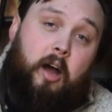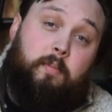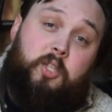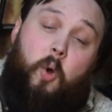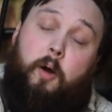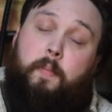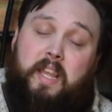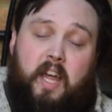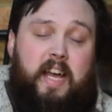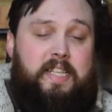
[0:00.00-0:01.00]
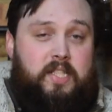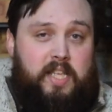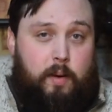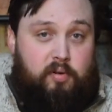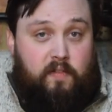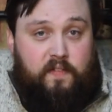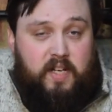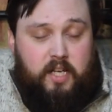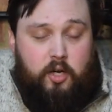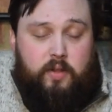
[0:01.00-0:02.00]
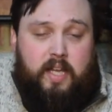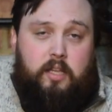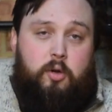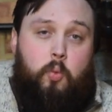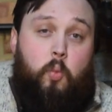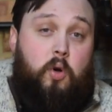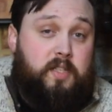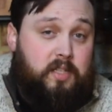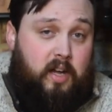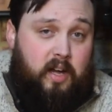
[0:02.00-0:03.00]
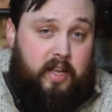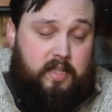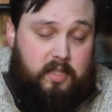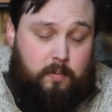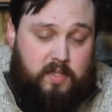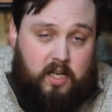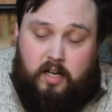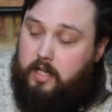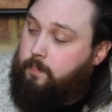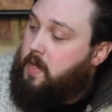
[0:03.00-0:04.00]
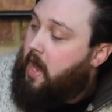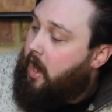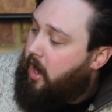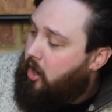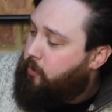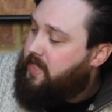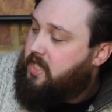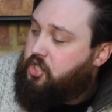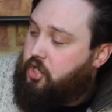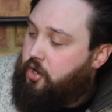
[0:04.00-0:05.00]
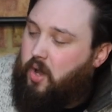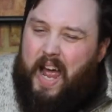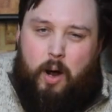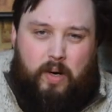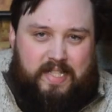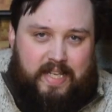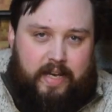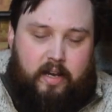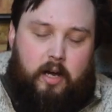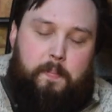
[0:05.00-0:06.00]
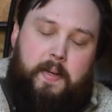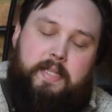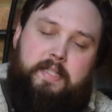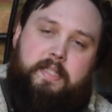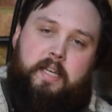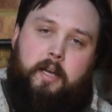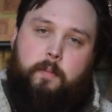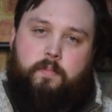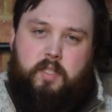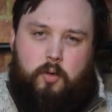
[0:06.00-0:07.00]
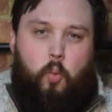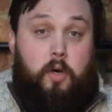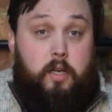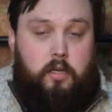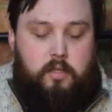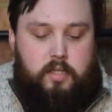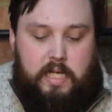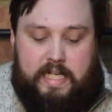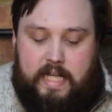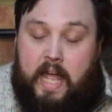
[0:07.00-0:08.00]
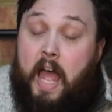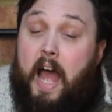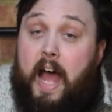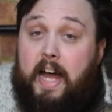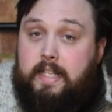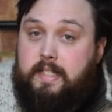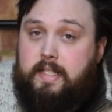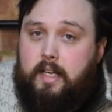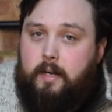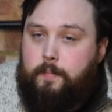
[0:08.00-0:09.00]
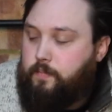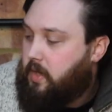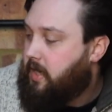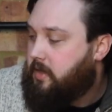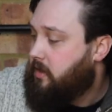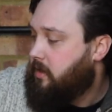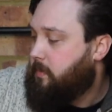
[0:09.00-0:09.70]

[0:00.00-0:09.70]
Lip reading: so I'll make that a separate video that you can watch in some time. I'll basically show you how I set it up and sort of what it looks like, and that's just because